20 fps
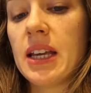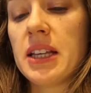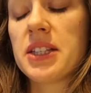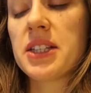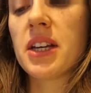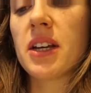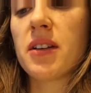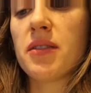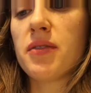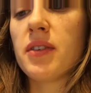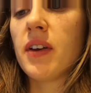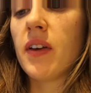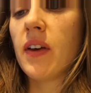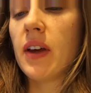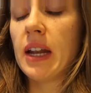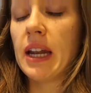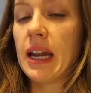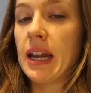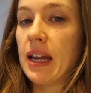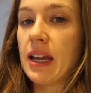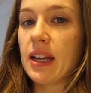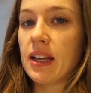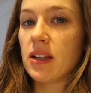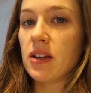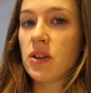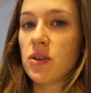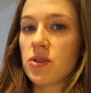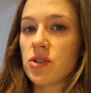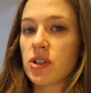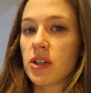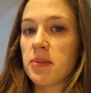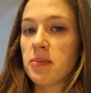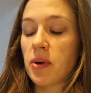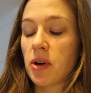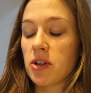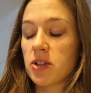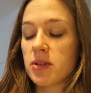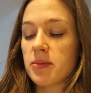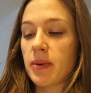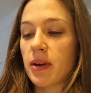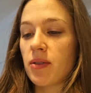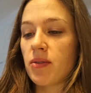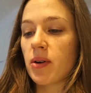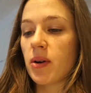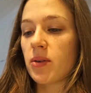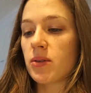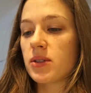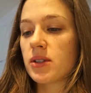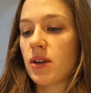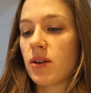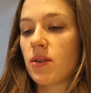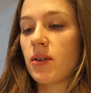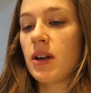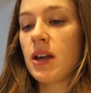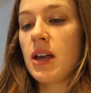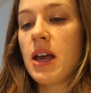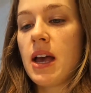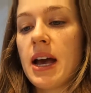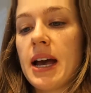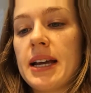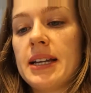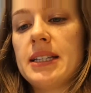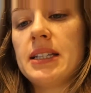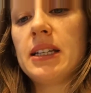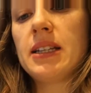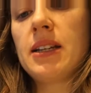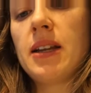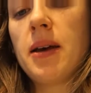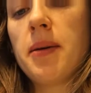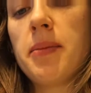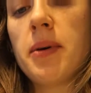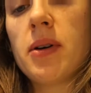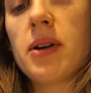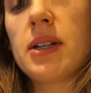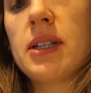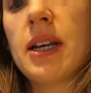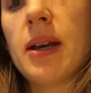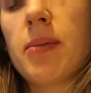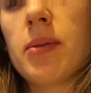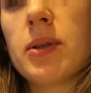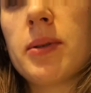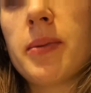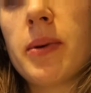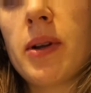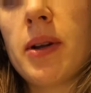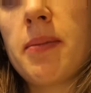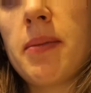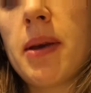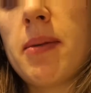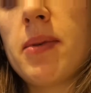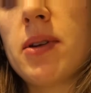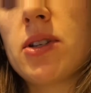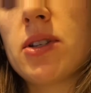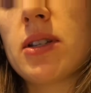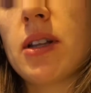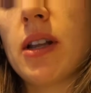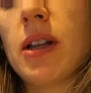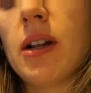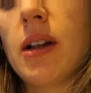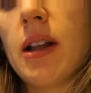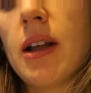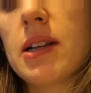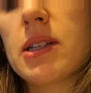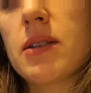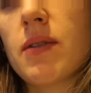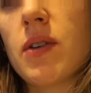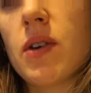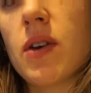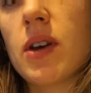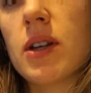it's gonna feel, and it usually burns my throat. So I did about a tablespoon. It may be just a little less if you